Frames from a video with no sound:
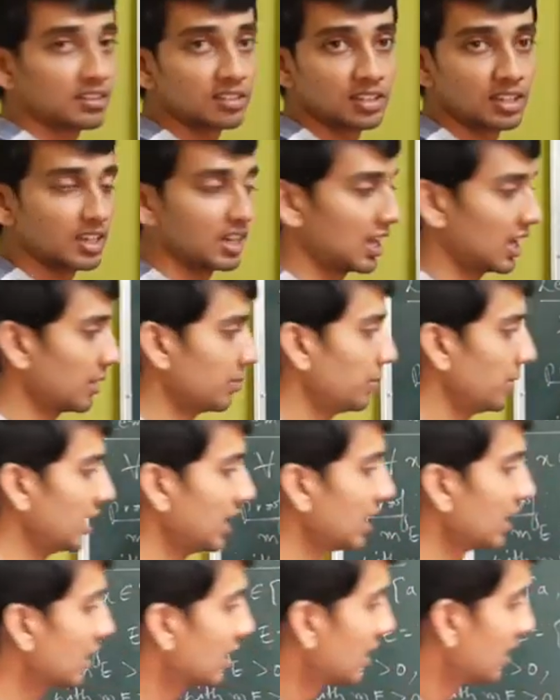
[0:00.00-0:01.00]
x in
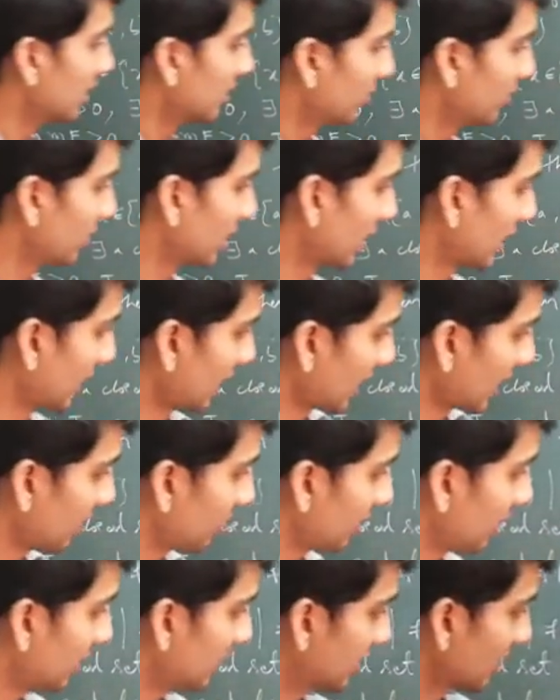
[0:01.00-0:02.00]
ab, we are
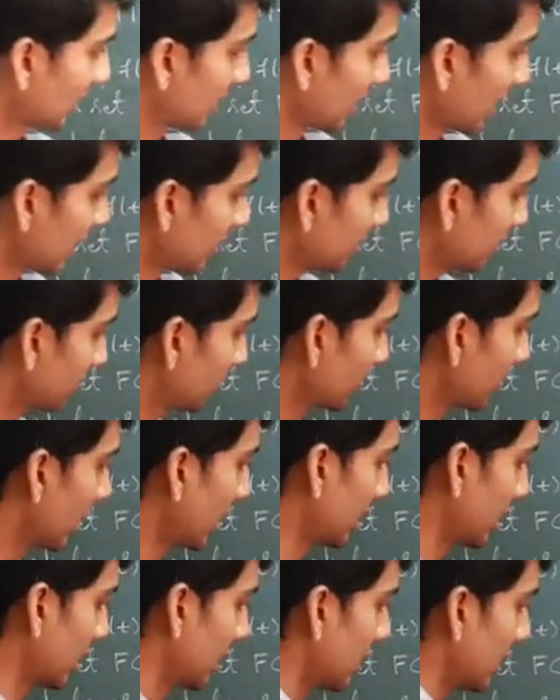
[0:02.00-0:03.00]
arriving at the case
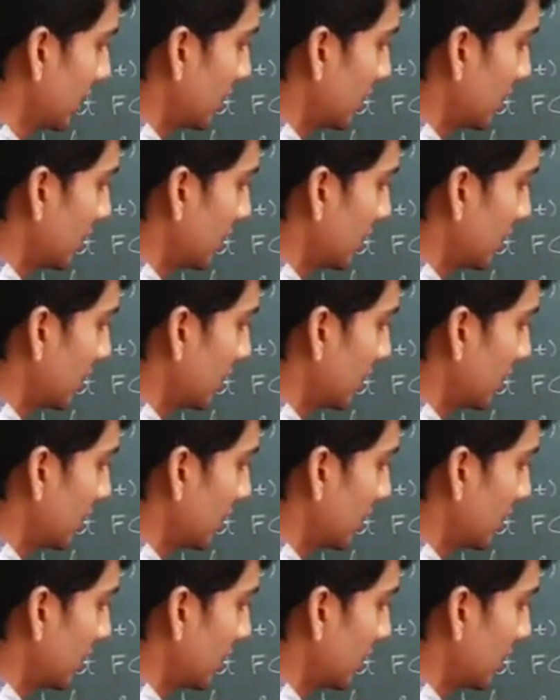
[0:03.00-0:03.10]
that